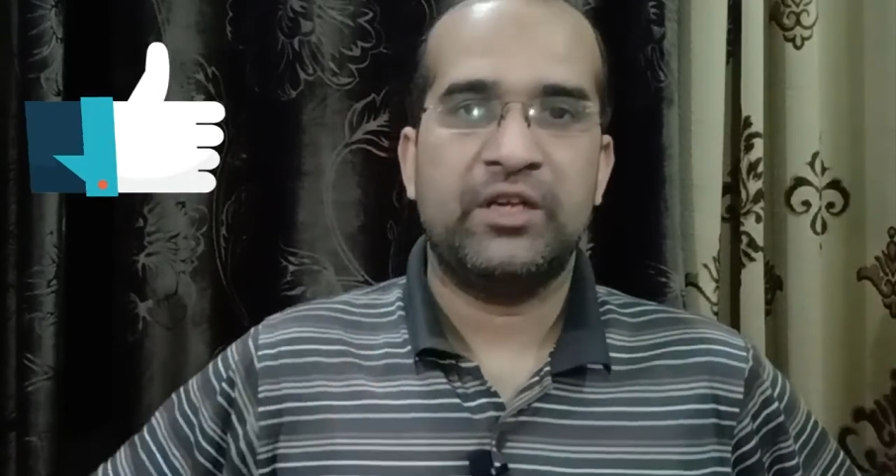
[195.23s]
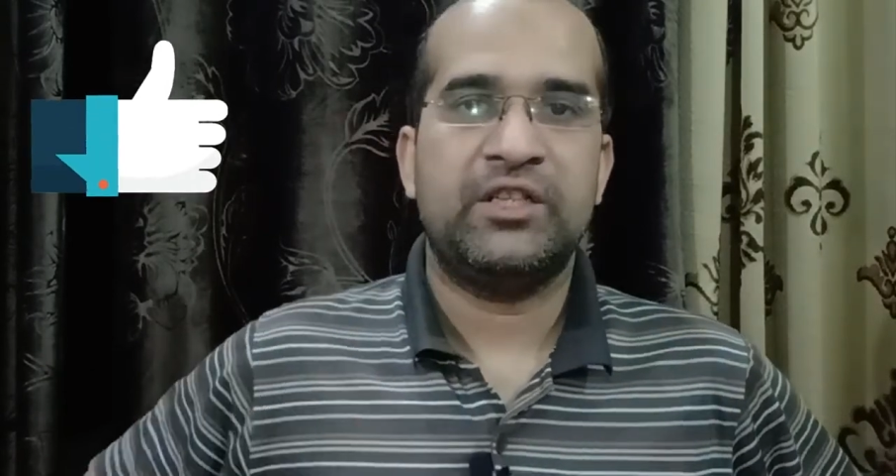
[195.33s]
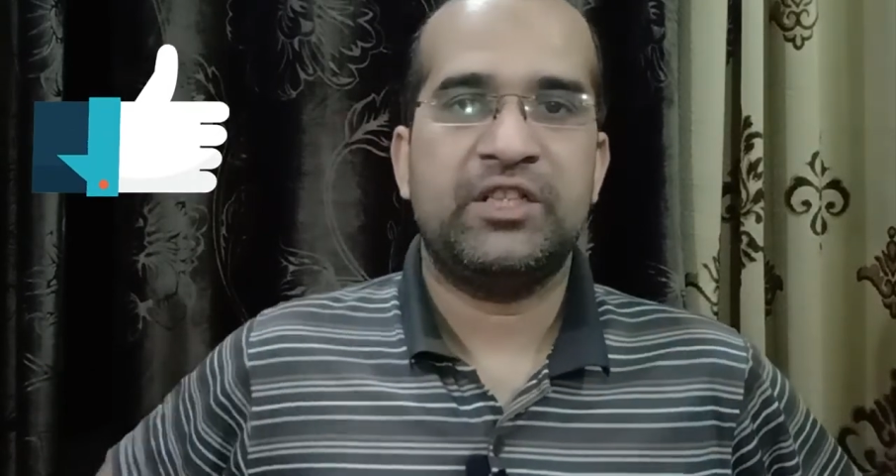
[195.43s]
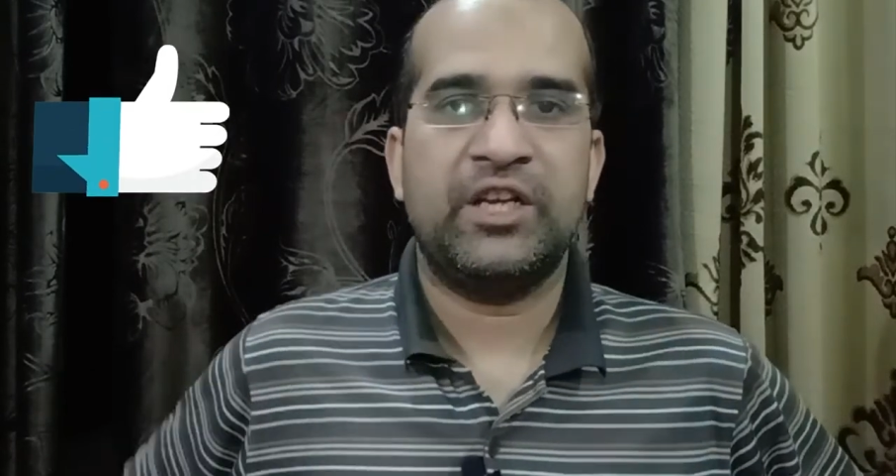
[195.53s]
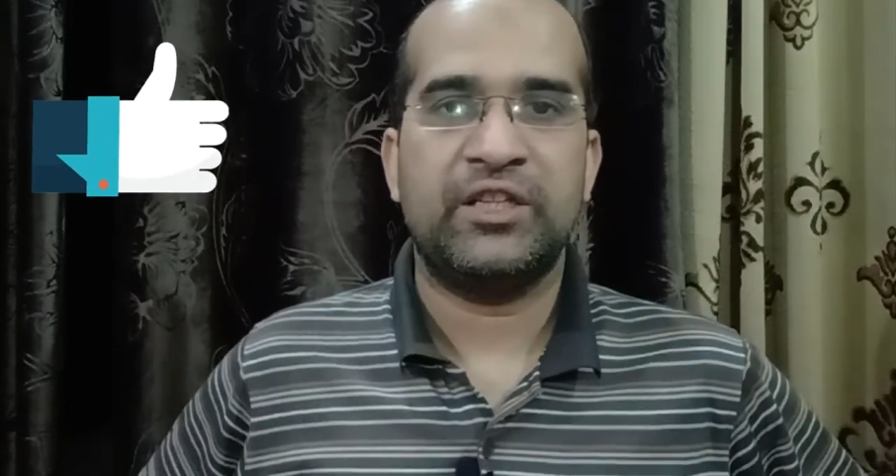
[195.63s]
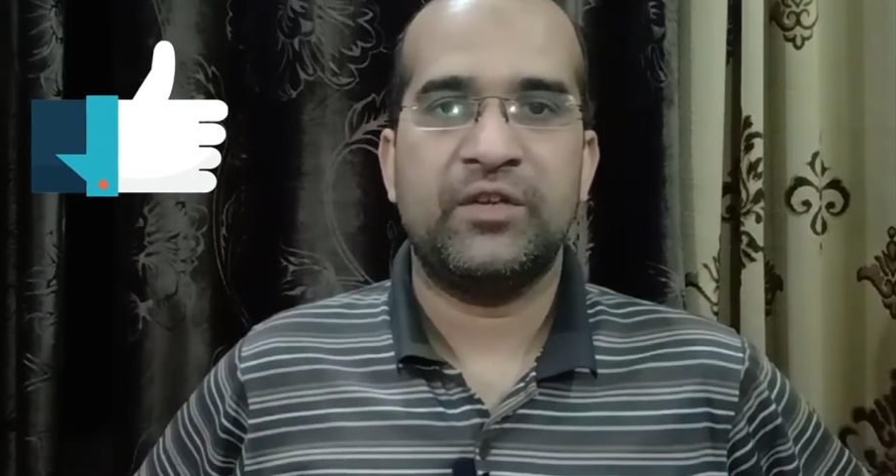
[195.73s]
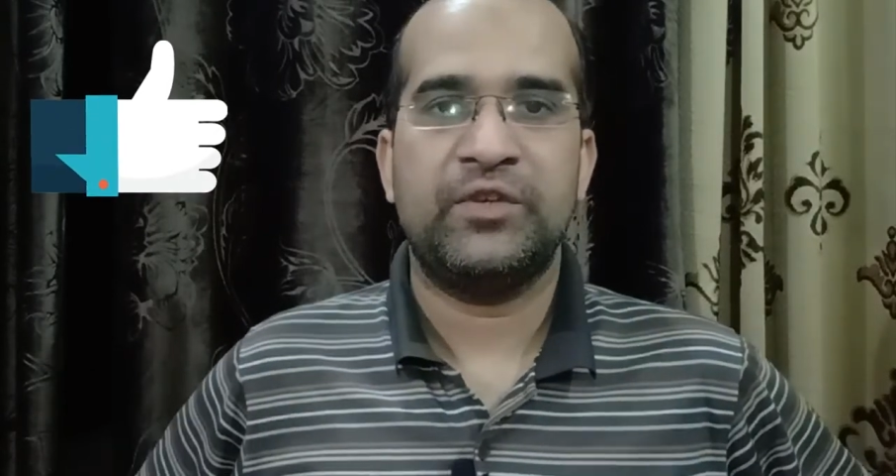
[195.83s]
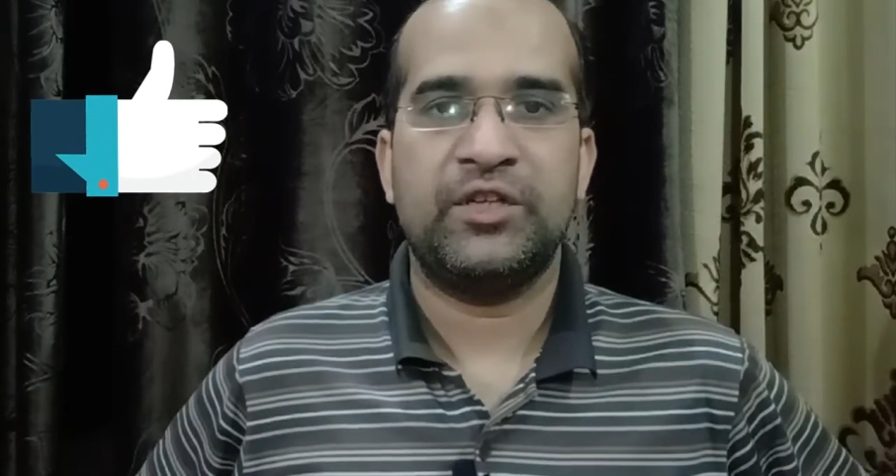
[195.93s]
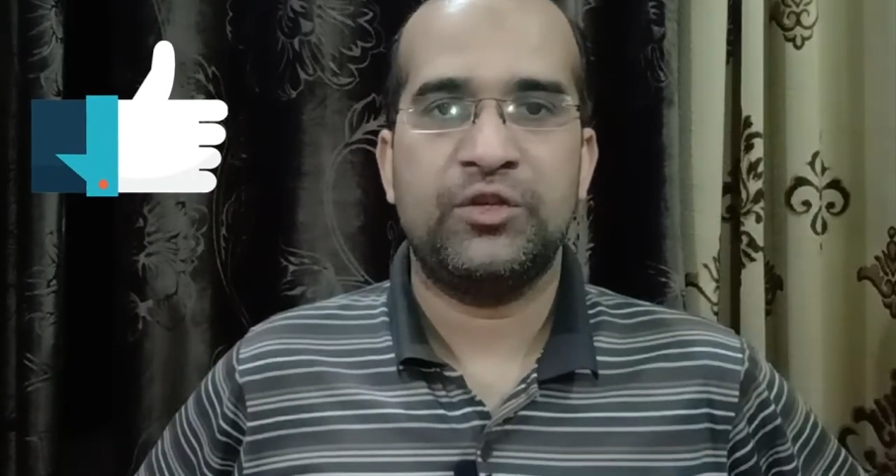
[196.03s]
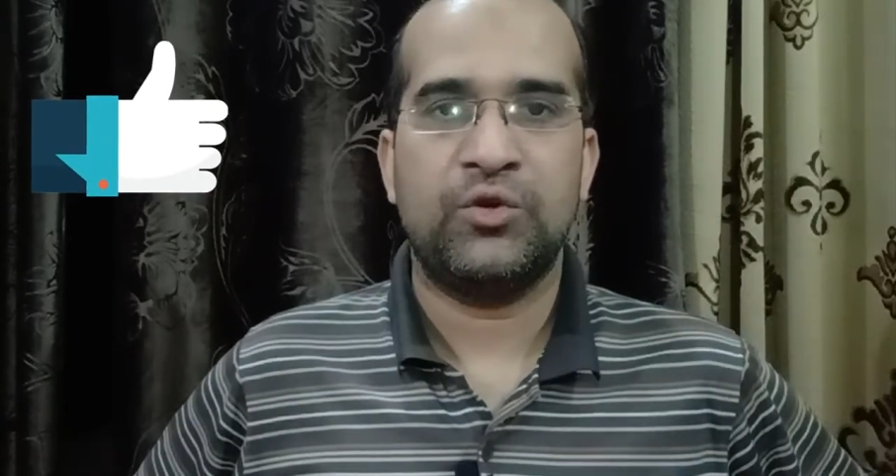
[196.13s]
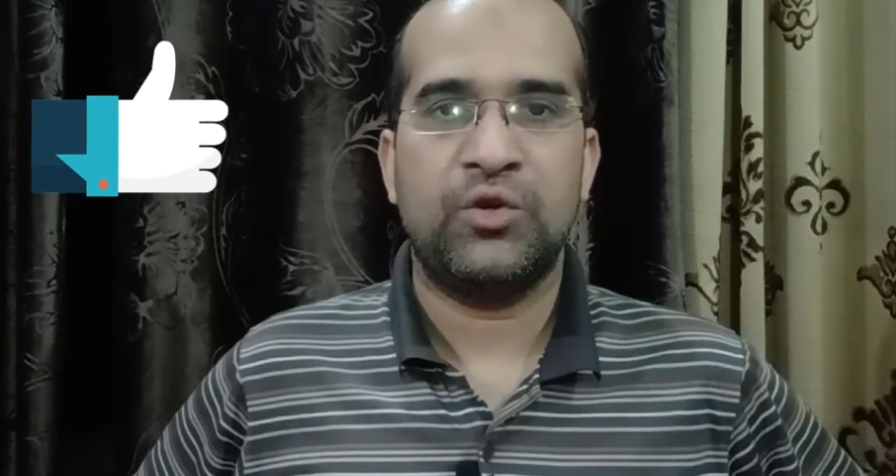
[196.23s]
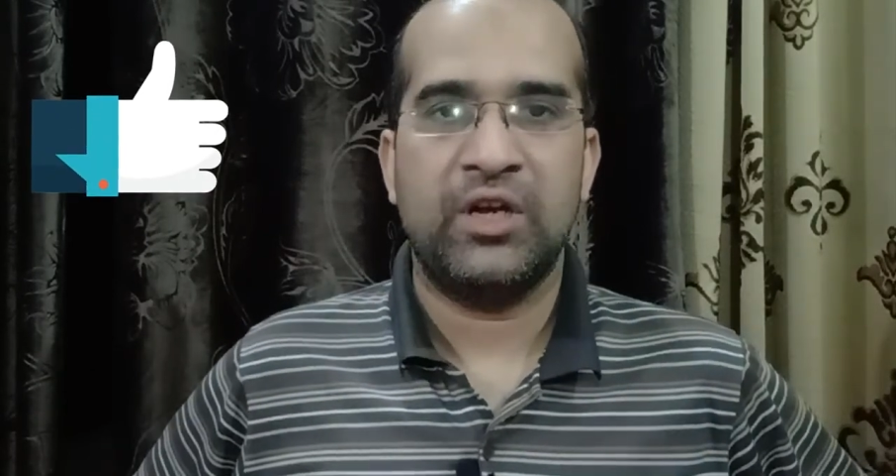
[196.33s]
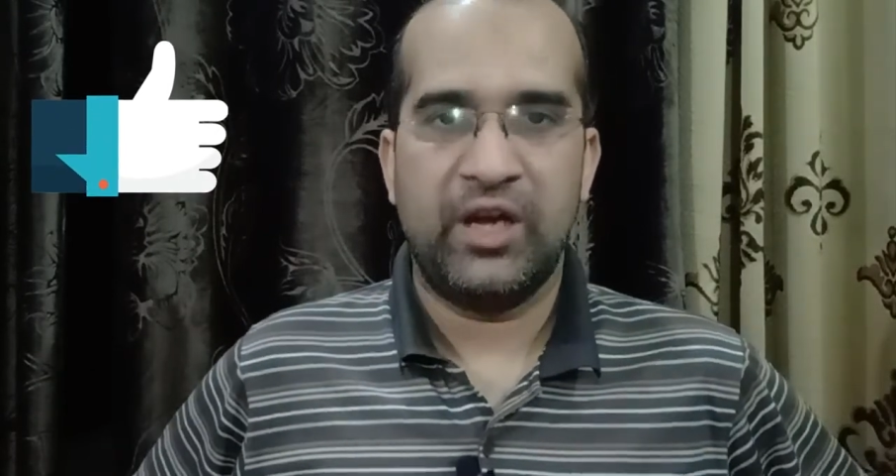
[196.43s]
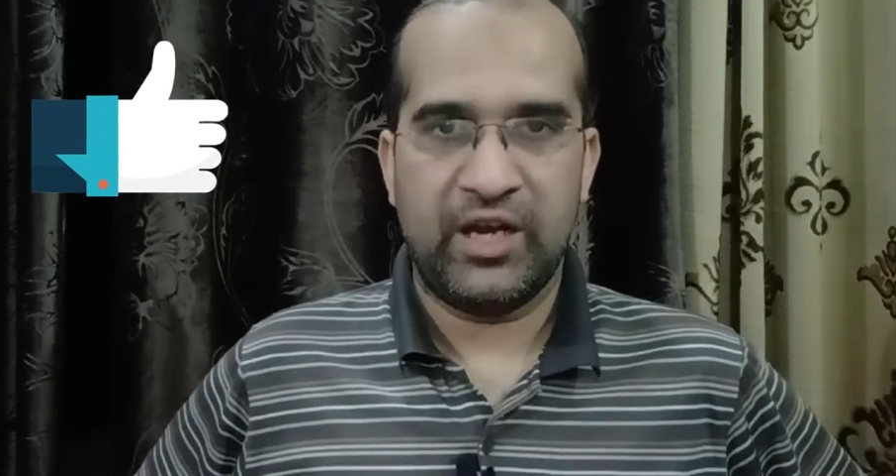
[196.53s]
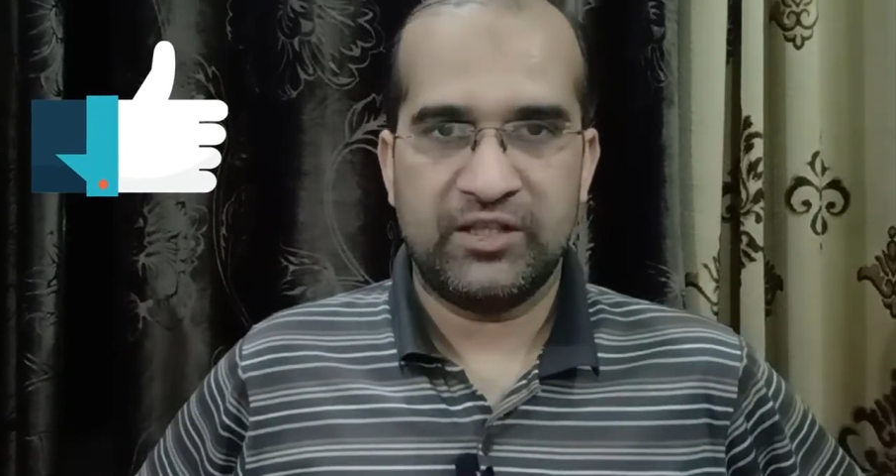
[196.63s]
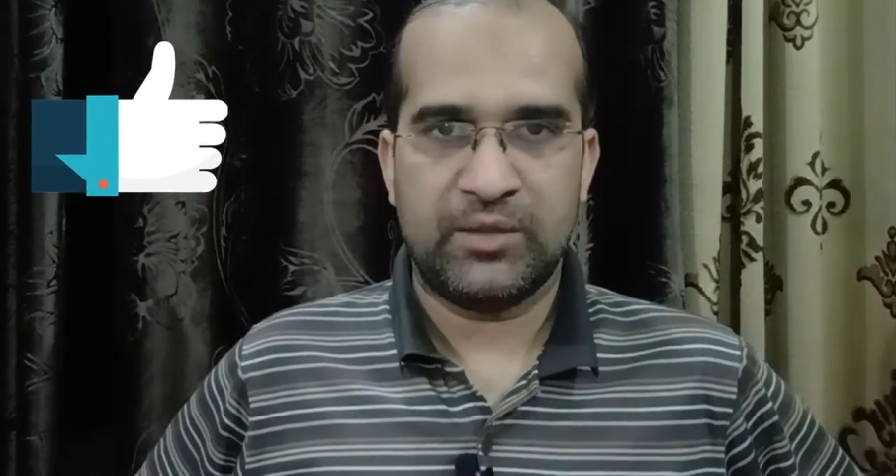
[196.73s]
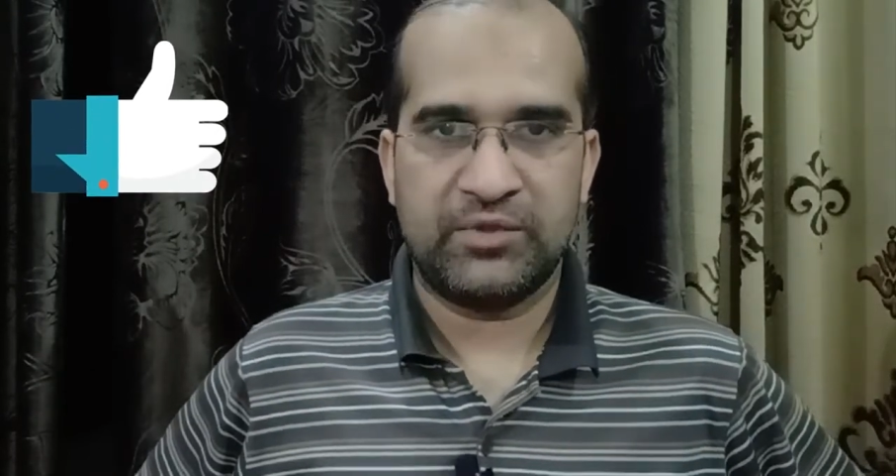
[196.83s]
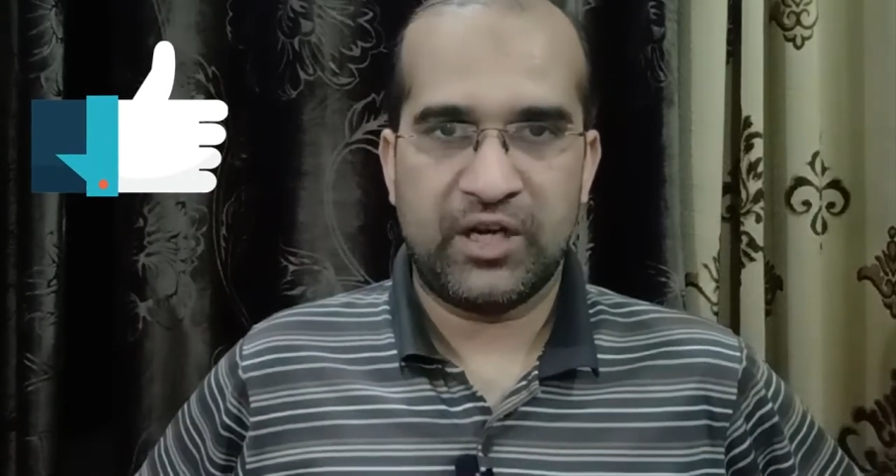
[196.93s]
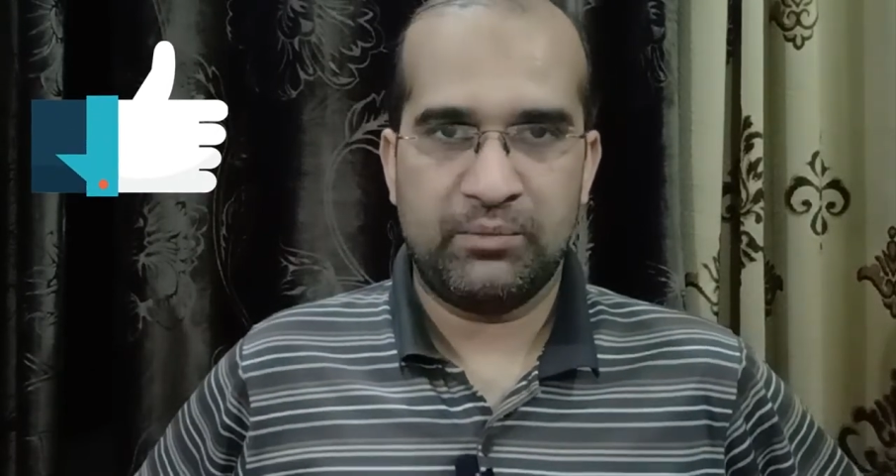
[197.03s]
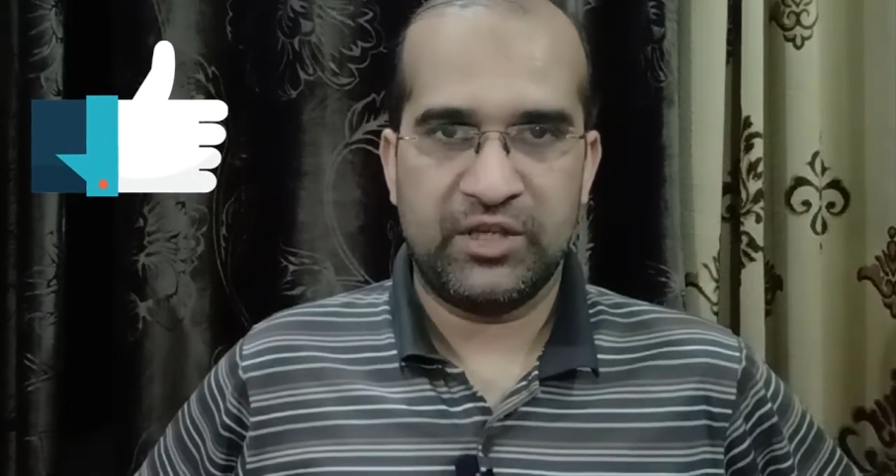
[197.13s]
share the video and
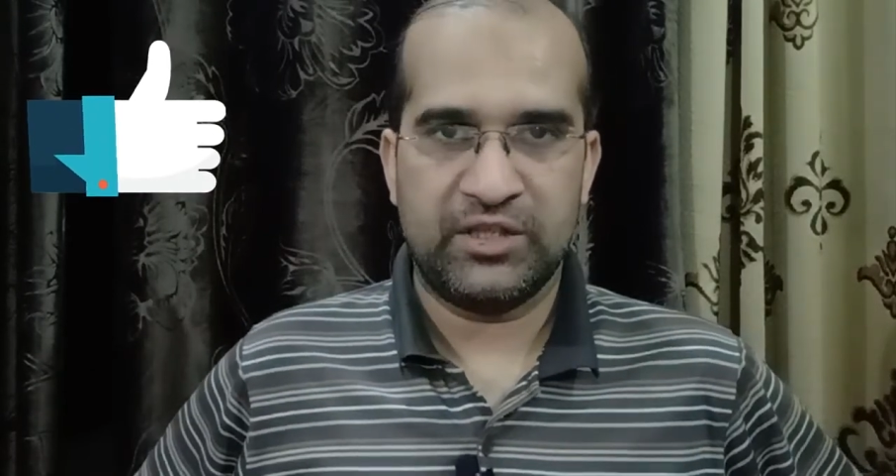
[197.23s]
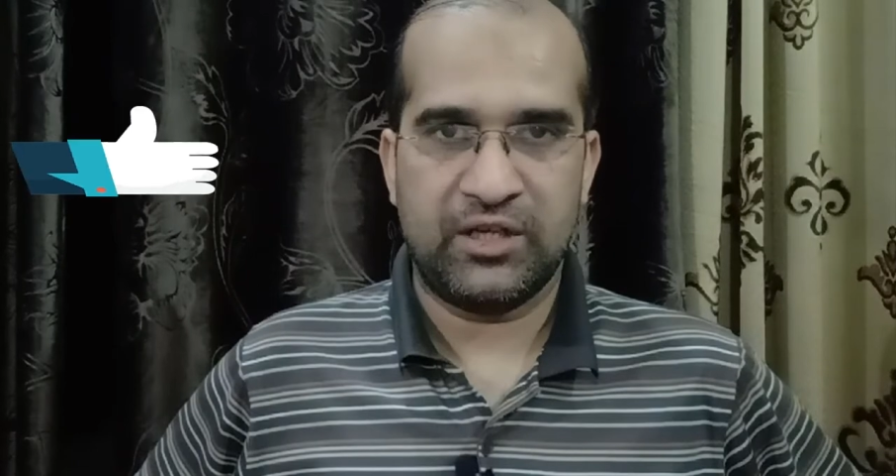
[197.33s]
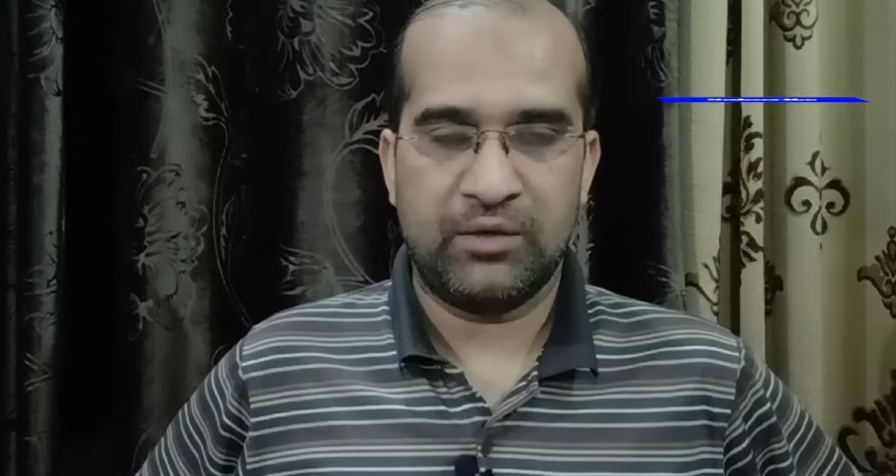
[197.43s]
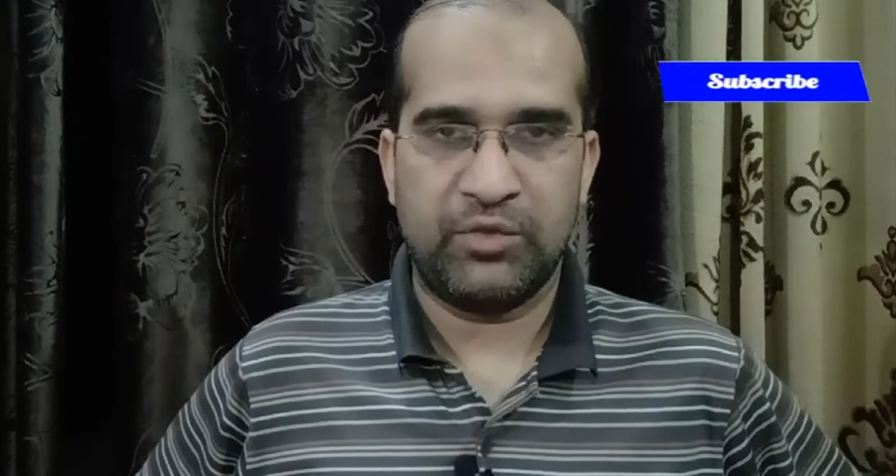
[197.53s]
subscribe my channel